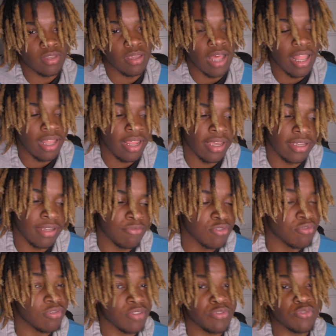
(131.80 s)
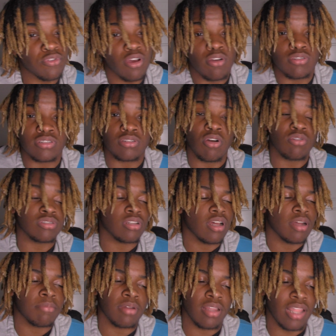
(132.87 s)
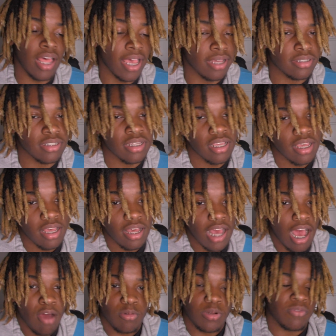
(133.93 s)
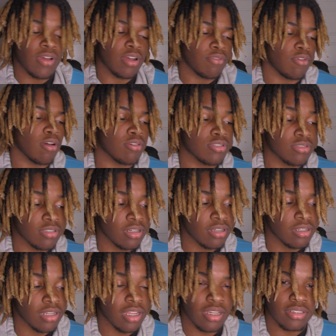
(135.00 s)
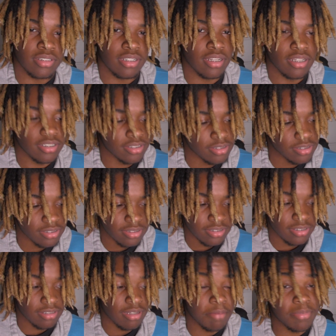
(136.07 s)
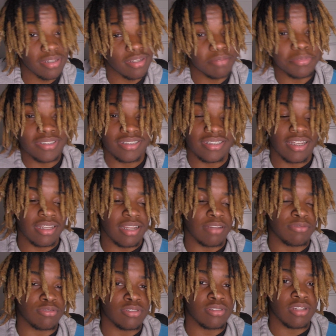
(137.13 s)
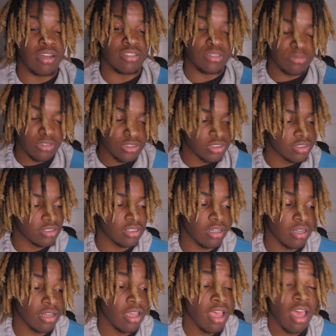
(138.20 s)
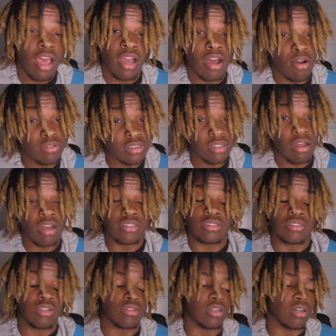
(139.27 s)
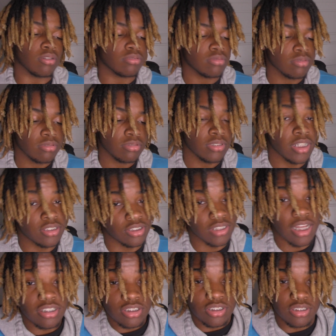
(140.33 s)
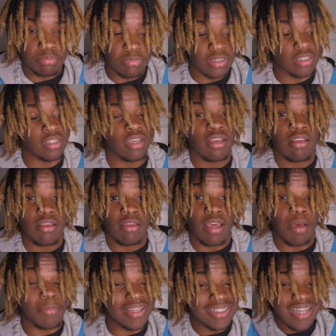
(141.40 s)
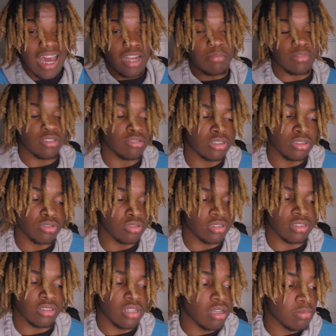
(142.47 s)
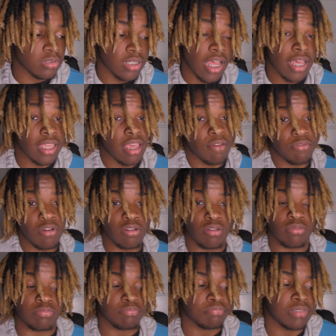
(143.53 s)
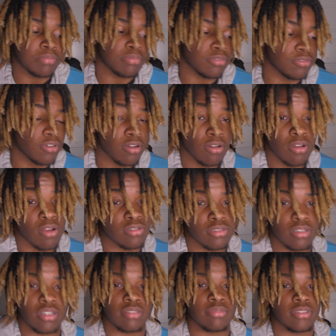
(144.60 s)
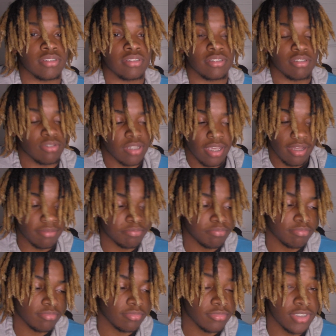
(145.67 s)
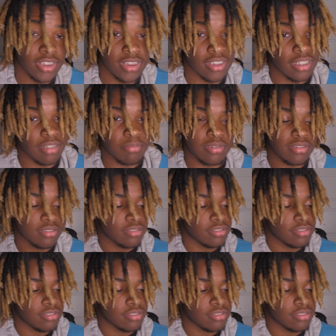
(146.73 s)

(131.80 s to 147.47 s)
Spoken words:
if you fuck with coleslaw, bro, like, I don't know if I can fuck with you, dog. Like, that ass. I'm just saying, like, for real, like, on some real shit, dog, coleslaw is a no-go. That's just me. I mean, it's gotta be you too, cause I'm saying I can't fuck with people who fuck with coleslaw, bro. Okay, just saying, bro.